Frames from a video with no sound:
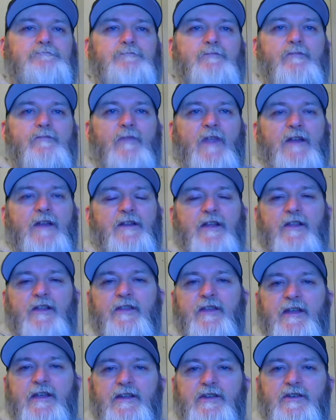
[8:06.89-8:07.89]
another
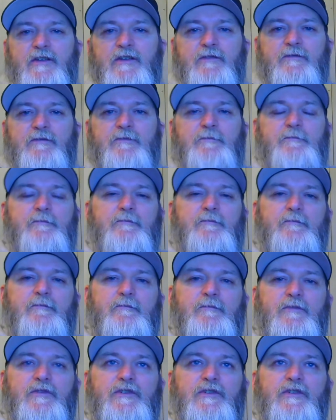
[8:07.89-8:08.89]
thing you
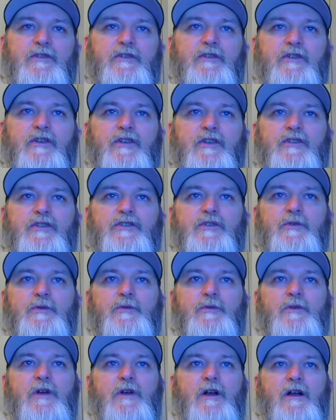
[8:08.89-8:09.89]
can
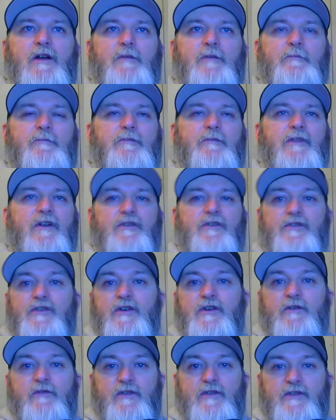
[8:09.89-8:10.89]
do, they're
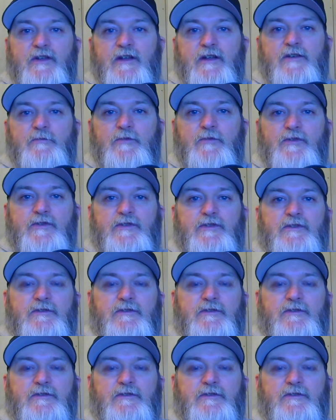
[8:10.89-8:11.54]
service animals.